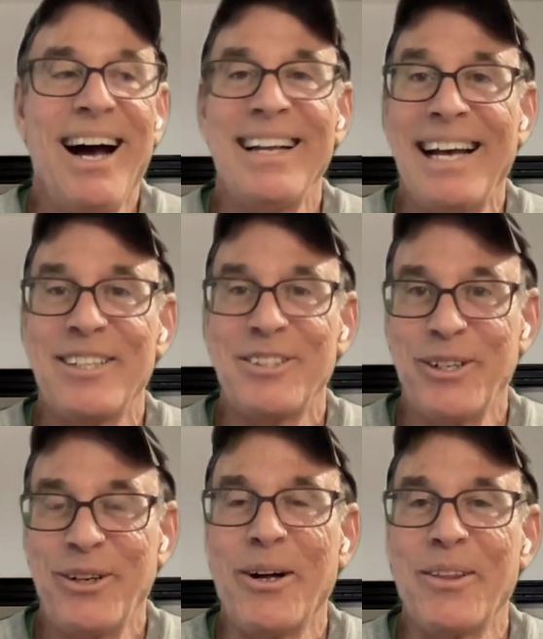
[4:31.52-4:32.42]
I asked
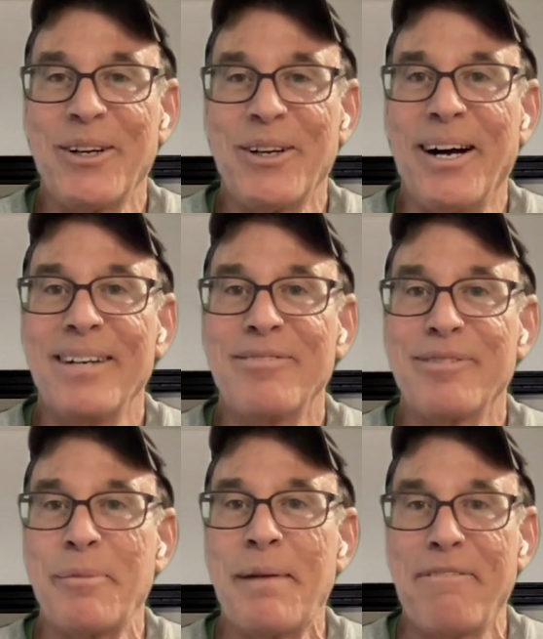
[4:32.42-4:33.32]
her to call the dog
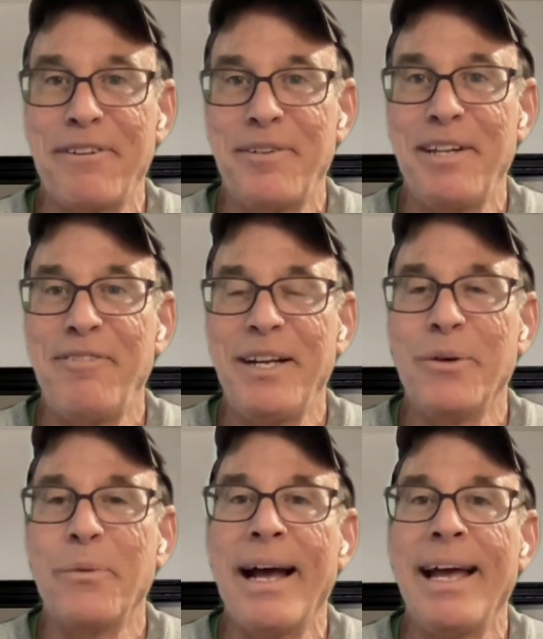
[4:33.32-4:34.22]
from about 50
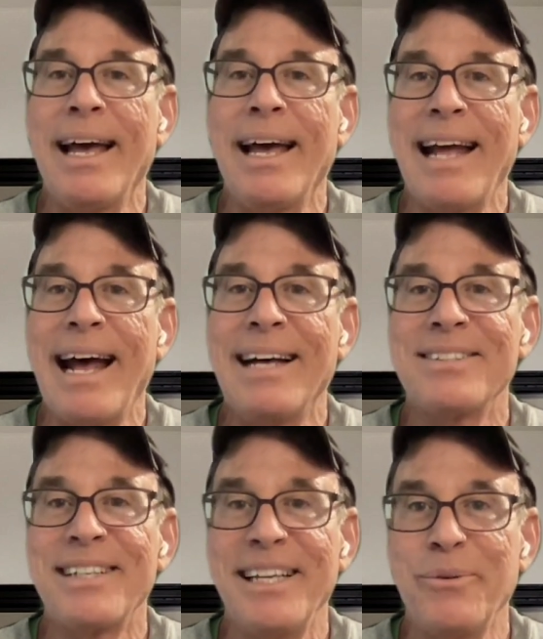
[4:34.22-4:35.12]
feet away. And
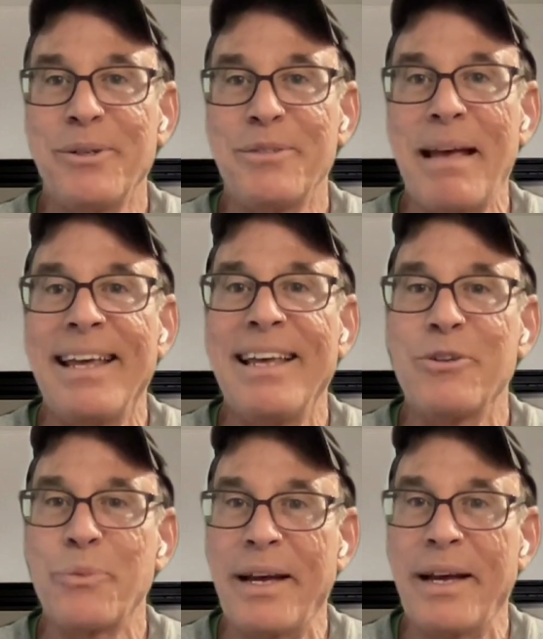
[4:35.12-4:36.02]
as he was making
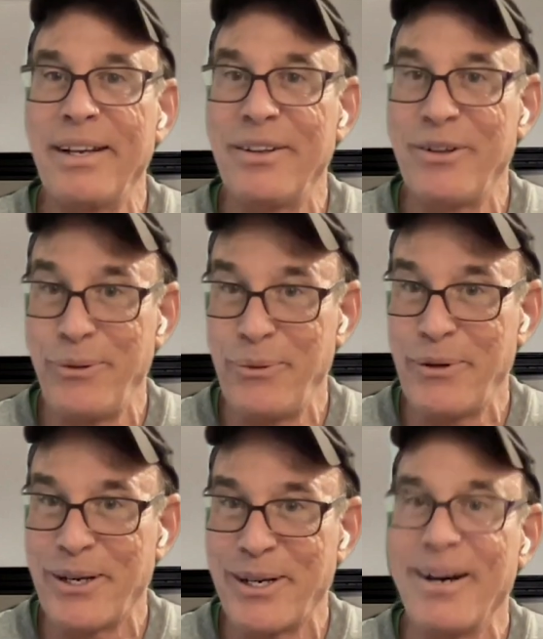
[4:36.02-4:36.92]
his way to
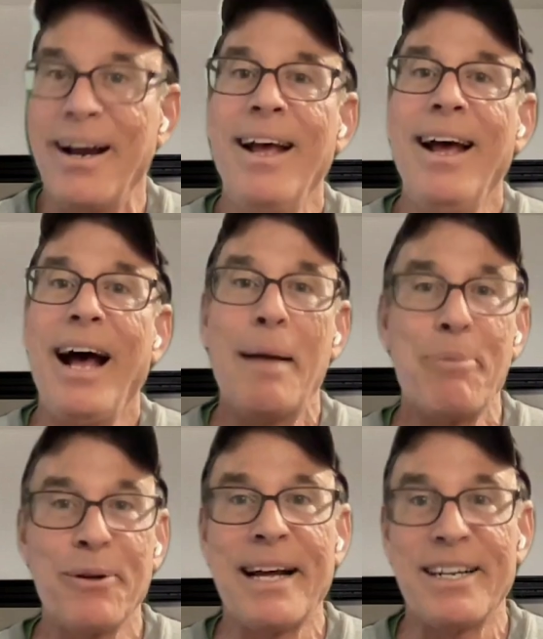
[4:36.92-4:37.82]
her, I
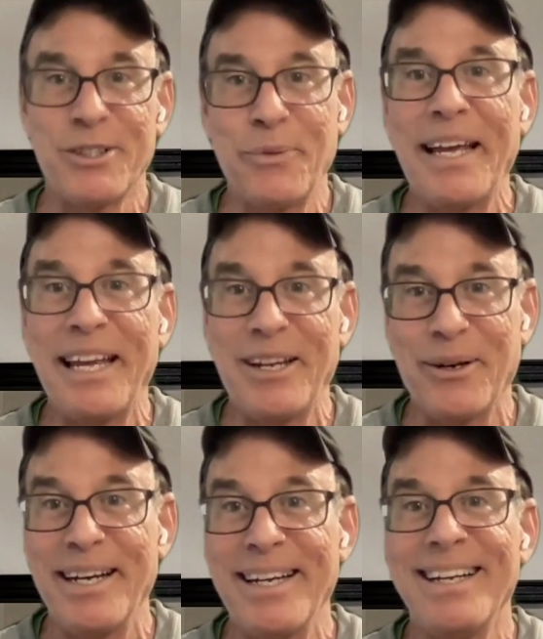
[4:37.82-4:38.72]
pulled out a squeaky
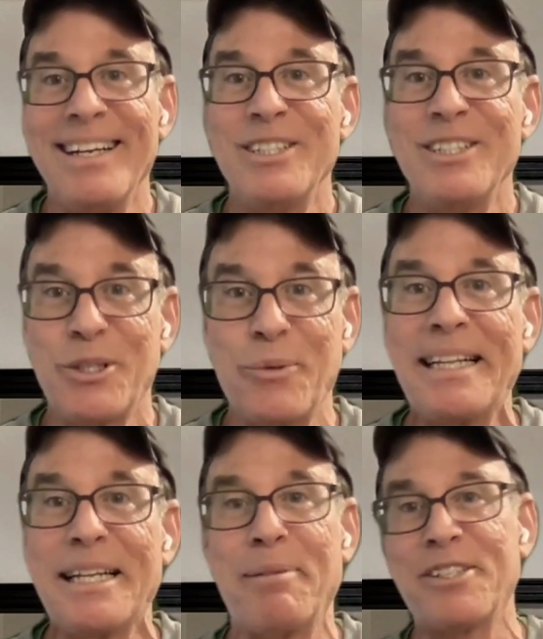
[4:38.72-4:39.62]
toy,
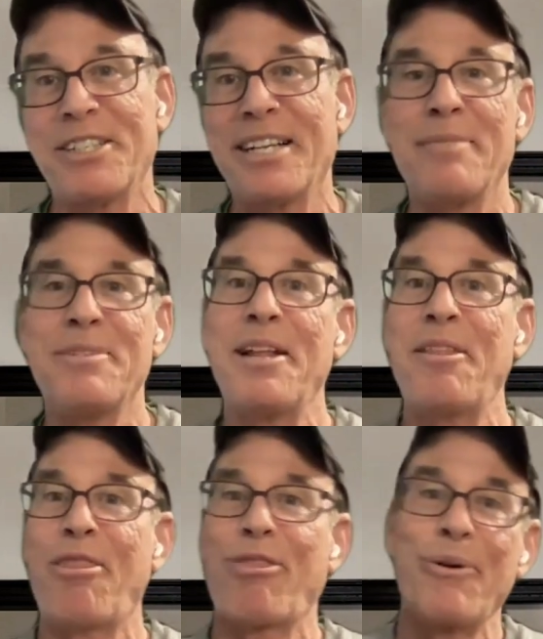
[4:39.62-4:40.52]
squeaked it a bunch of times, and
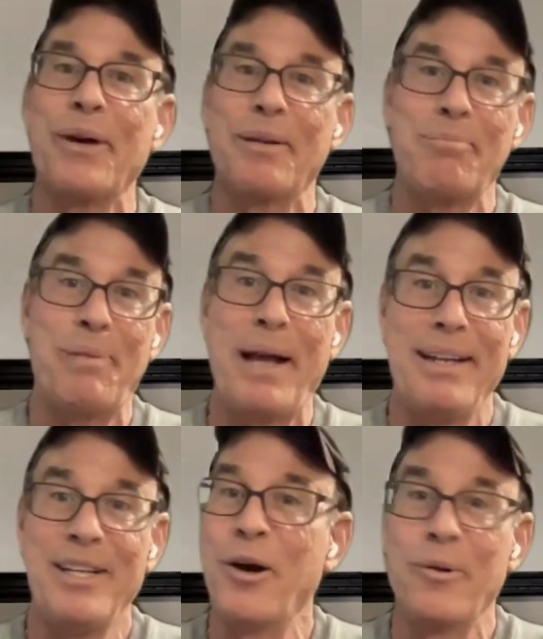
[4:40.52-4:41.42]
then threw it,
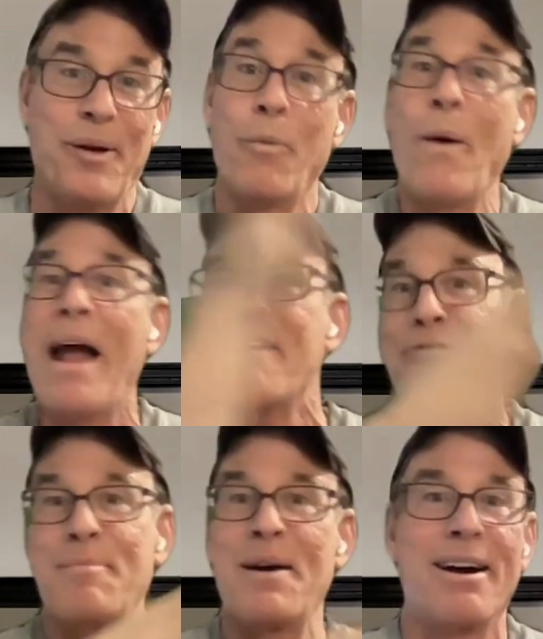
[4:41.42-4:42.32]
you know, away
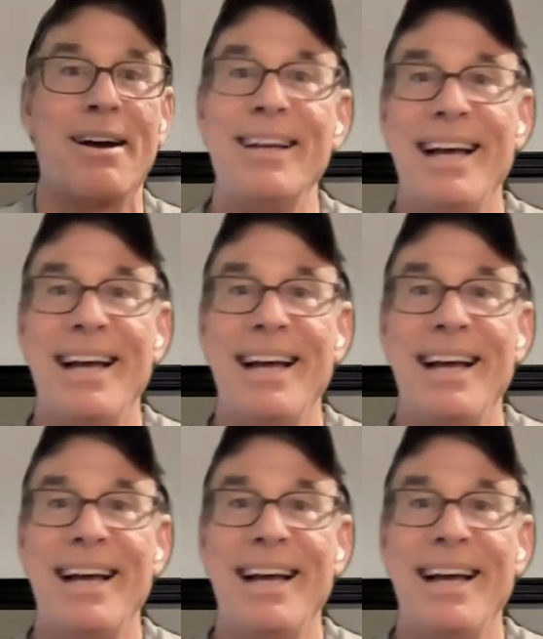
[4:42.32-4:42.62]
from her.